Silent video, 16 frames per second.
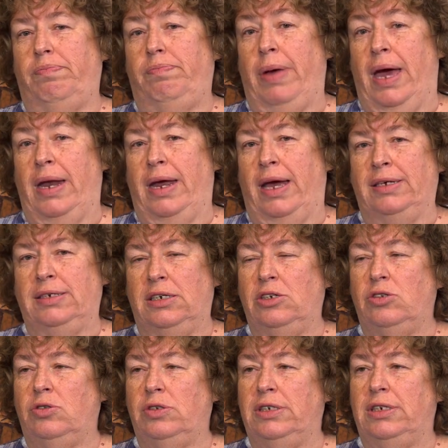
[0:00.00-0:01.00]
bad
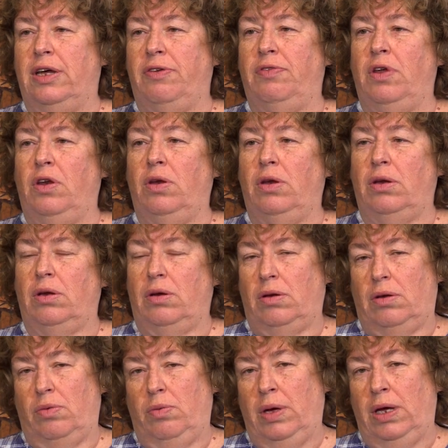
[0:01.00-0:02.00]
accidents or stuff, then
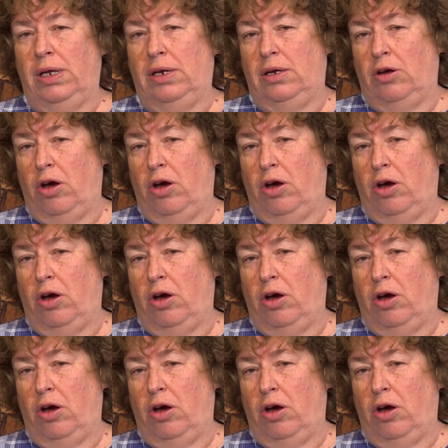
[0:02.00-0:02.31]
we